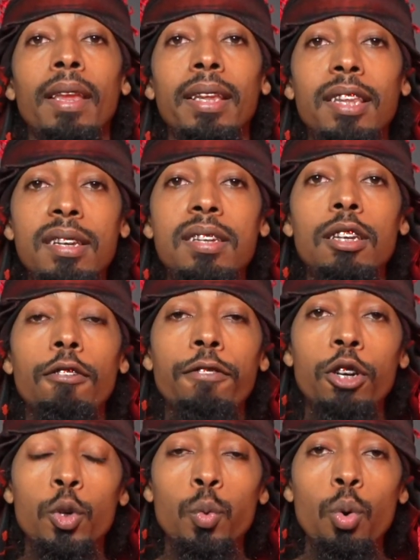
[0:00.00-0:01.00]
This
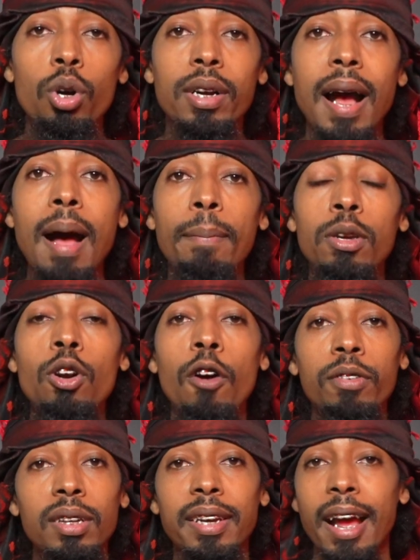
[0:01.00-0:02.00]
individual got me
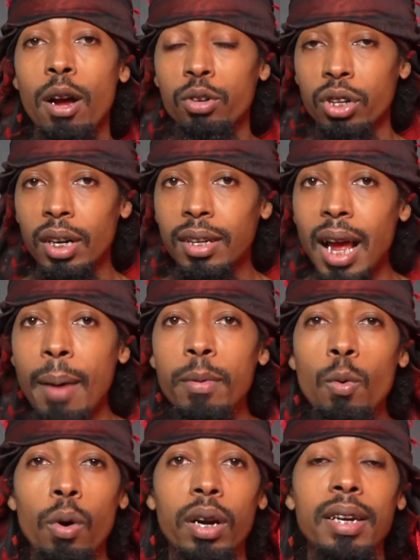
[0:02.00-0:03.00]
off the couch, got me
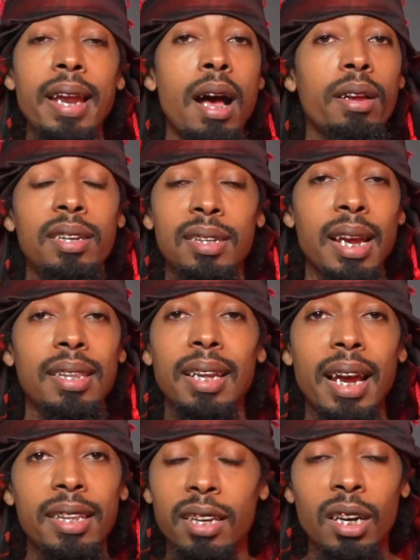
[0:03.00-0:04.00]
working out. It's not that
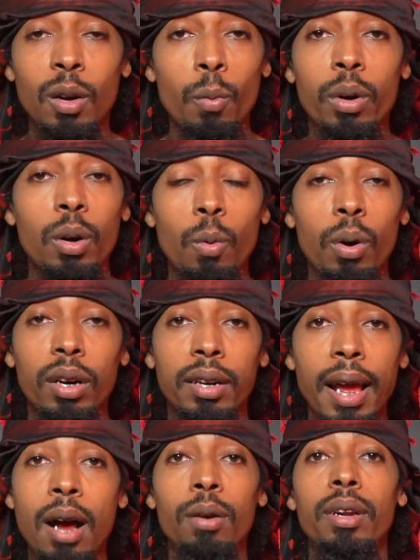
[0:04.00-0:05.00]
I didn't want to work
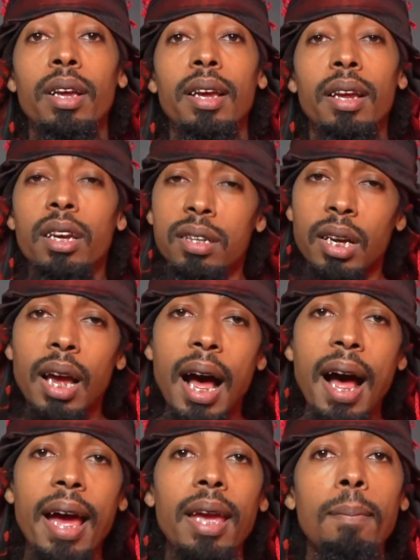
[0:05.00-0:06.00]
out. It's like, all
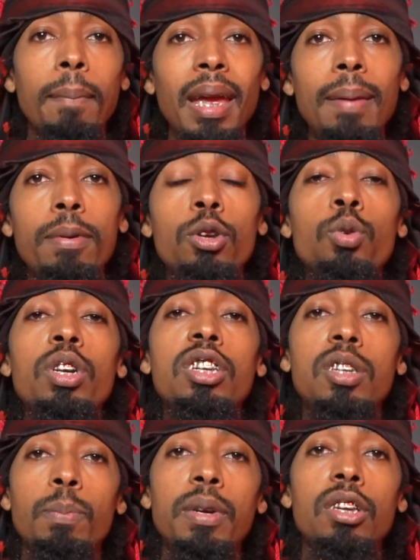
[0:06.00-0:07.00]
right, maybe you need
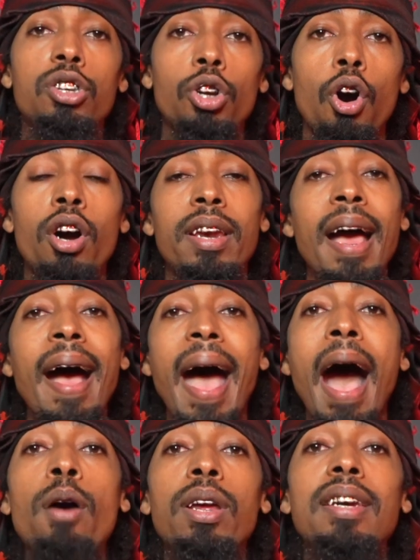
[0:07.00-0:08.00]
to be taught
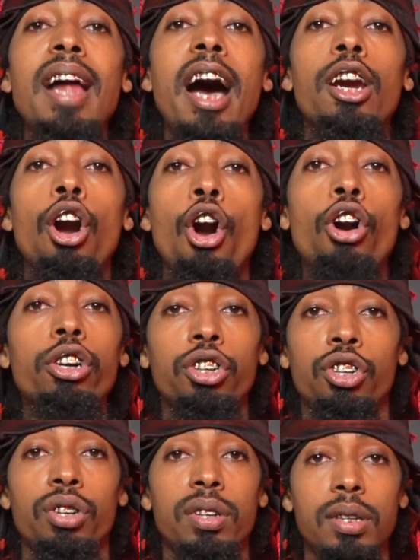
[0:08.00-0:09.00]
how to not
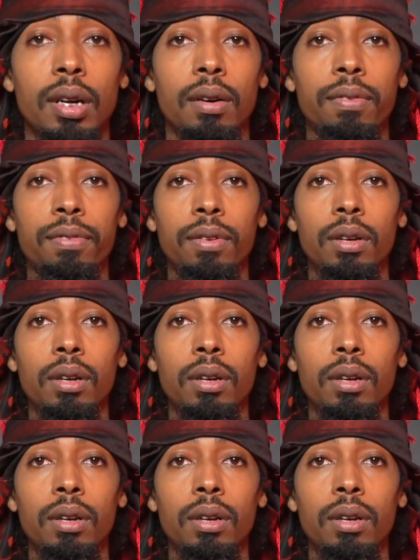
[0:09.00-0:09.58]
hurt yourself.